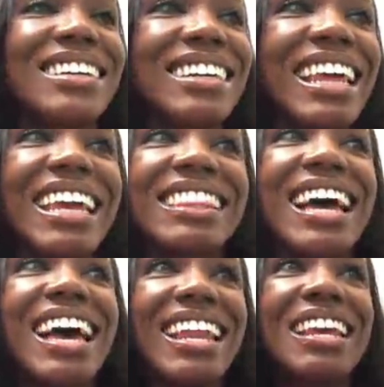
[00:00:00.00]
like
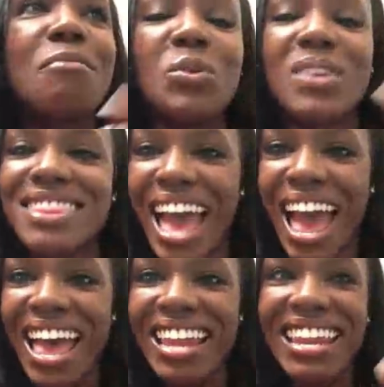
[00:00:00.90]
that. Between
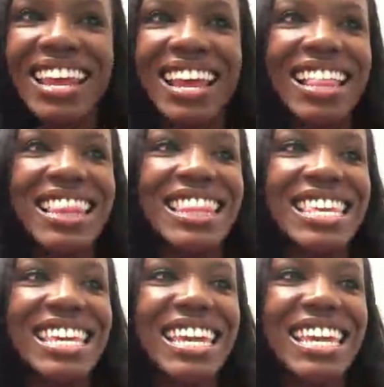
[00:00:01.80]
that,
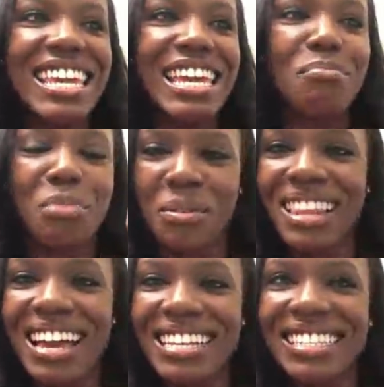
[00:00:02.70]
the
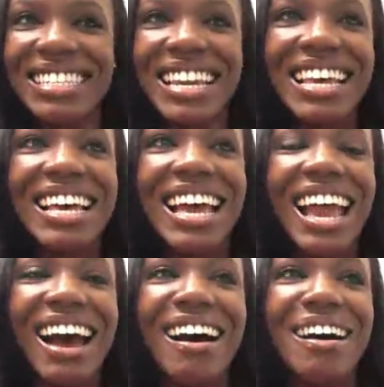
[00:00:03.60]
Protolyze,
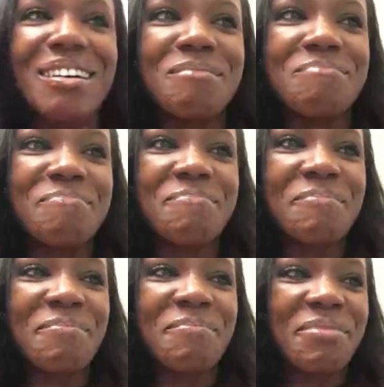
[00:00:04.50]
um,
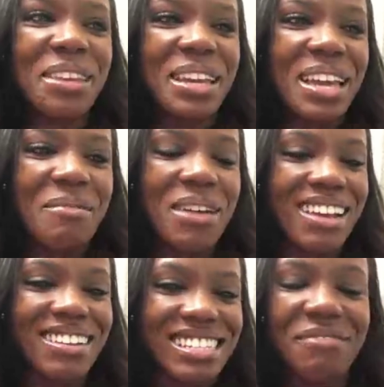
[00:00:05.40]
what
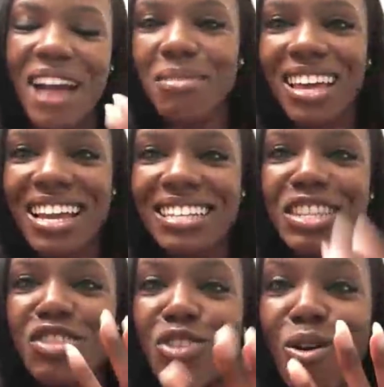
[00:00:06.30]
else is it?
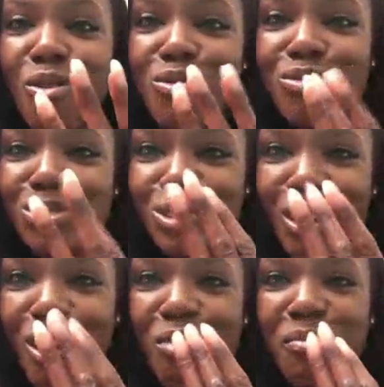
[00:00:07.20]
Fibrolyze. Yeah.
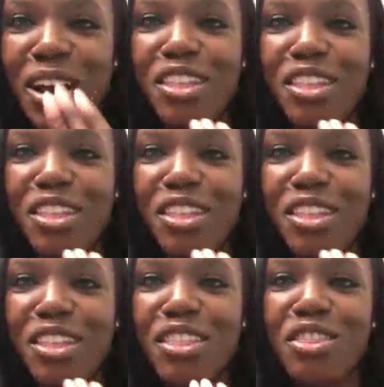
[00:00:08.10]
Those are my
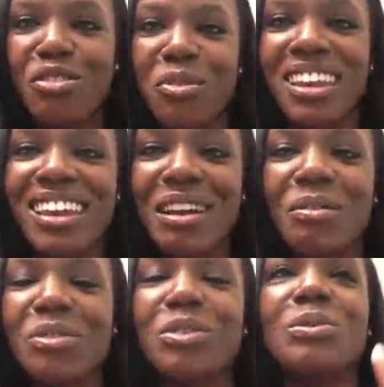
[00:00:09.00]
three
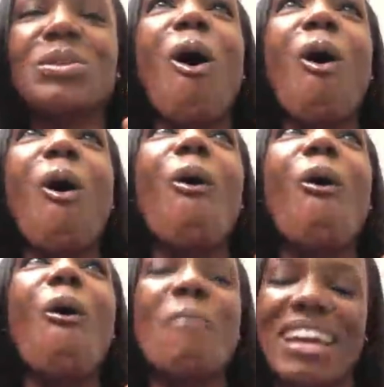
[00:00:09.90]
go to.
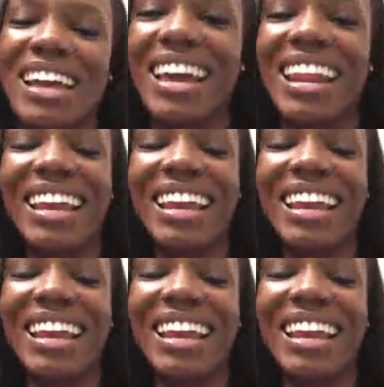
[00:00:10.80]
Oh my god, I